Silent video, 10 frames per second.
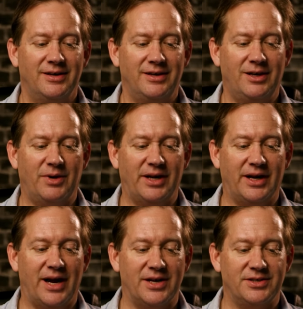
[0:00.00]
Oh my
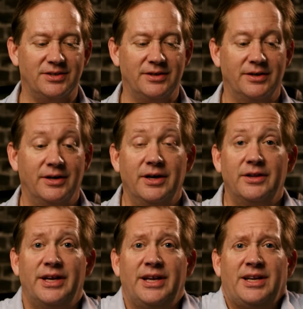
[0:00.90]
gosh.
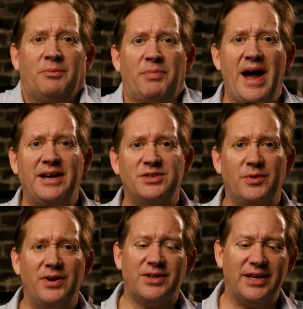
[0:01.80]
They didn't get back to
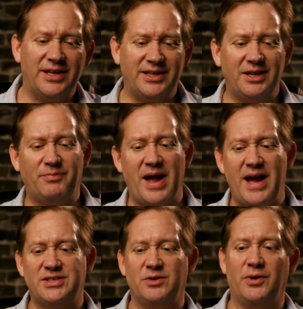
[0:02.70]
her? They didn't get
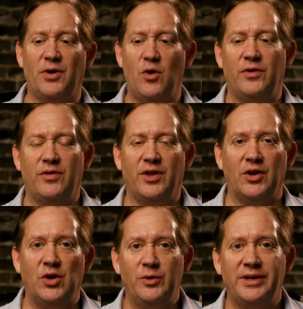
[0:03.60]
back to her over the
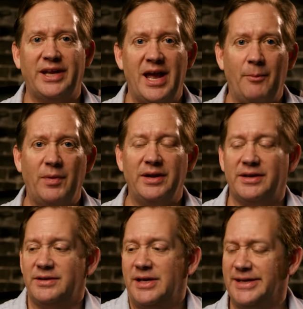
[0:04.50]
new encampment?